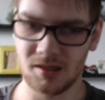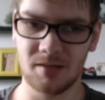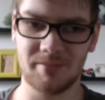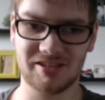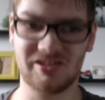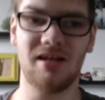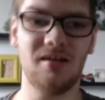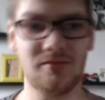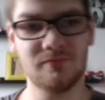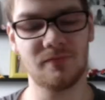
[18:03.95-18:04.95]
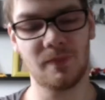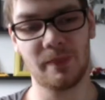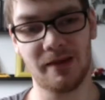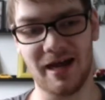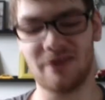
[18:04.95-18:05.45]
But still,
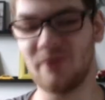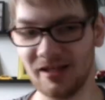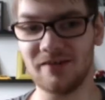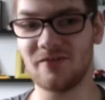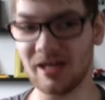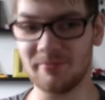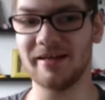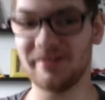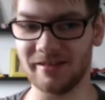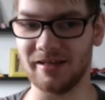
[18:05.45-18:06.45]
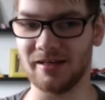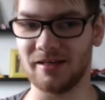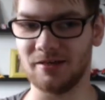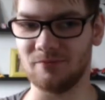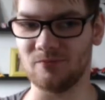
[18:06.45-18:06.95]
I really recommend
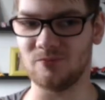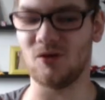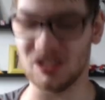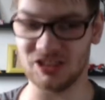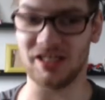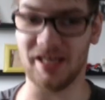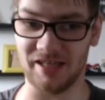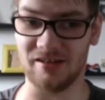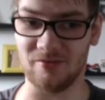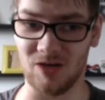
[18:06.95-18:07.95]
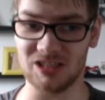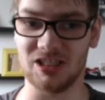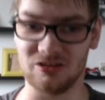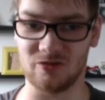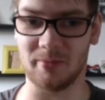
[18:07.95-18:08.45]
uh, watching it,
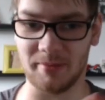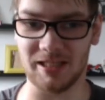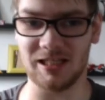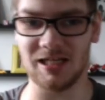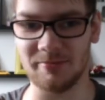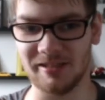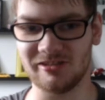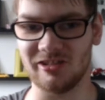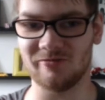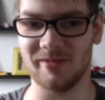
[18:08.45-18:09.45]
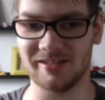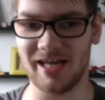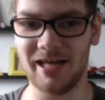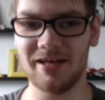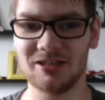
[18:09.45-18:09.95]
watching Superman the animated series because
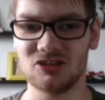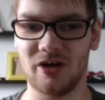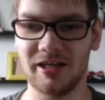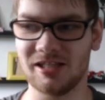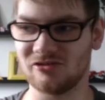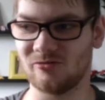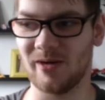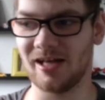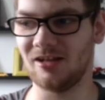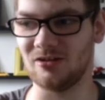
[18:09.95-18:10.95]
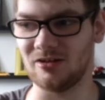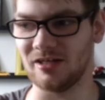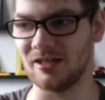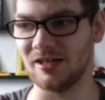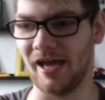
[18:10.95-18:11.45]
I enjoy it as well,
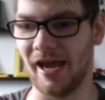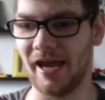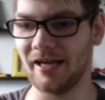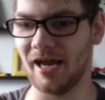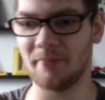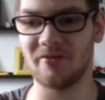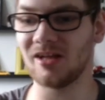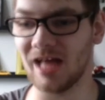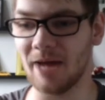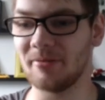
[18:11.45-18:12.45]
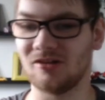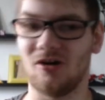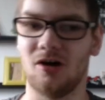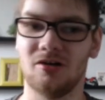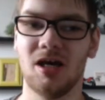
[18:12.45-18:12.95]
uh, and I'm real happy to
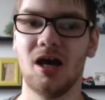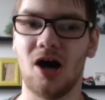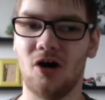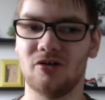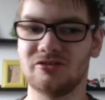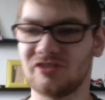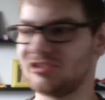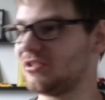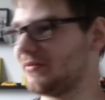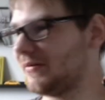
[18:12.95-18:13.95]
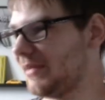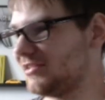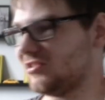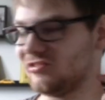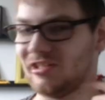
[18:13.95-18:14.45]
own, own such an
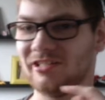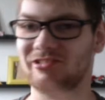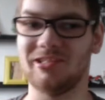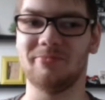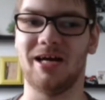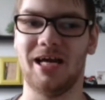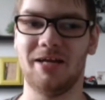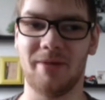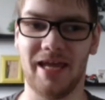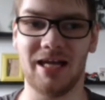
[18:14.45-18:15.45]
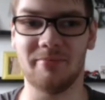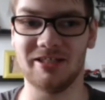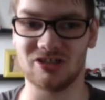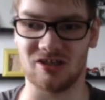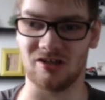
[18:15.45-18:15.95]
amazing series in, in my
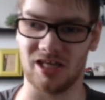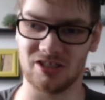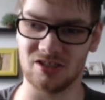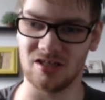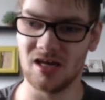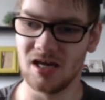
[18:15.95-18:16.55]
animation collection.